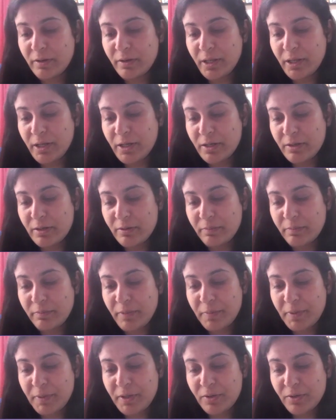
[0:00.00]
in
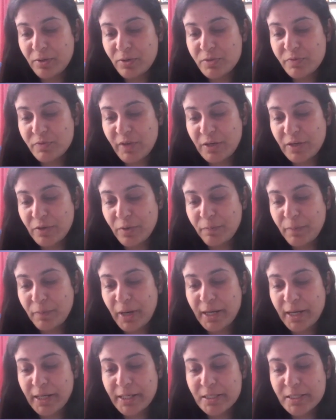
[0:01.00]
maybe when you're
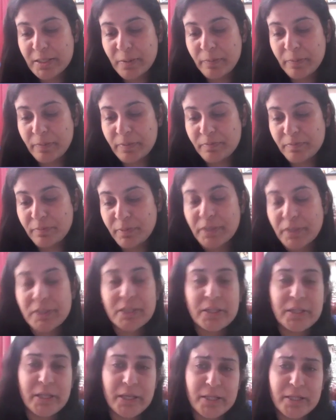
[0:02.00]
planning some
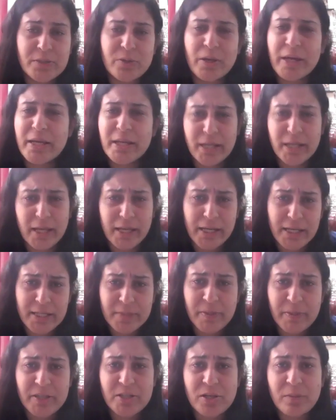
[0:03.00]
birthdays or any
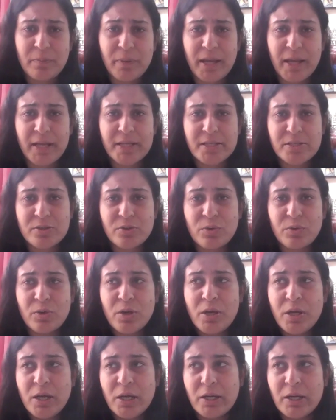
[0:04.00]
special plans,
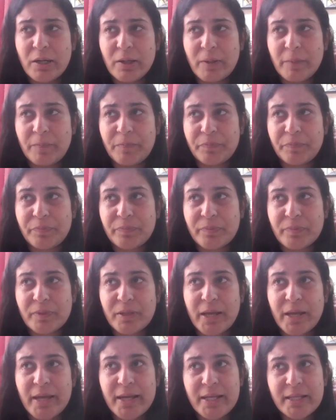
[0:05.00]
uh,
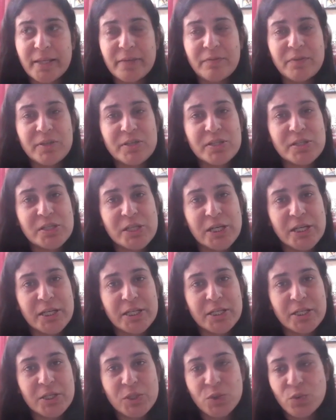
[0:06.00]
anything which is
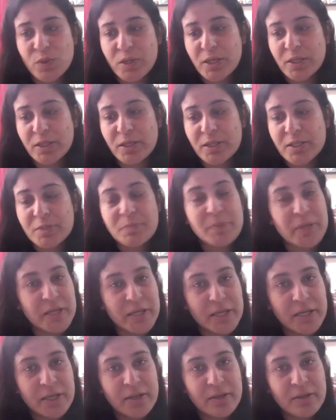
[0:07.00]
related to either
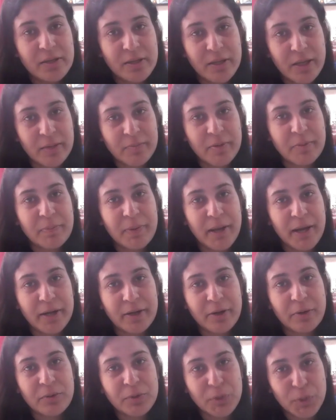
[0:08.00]
speaking can be
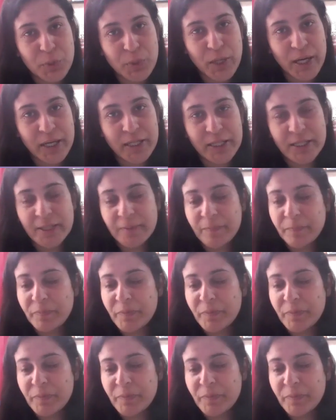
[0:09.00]
planned out through writing.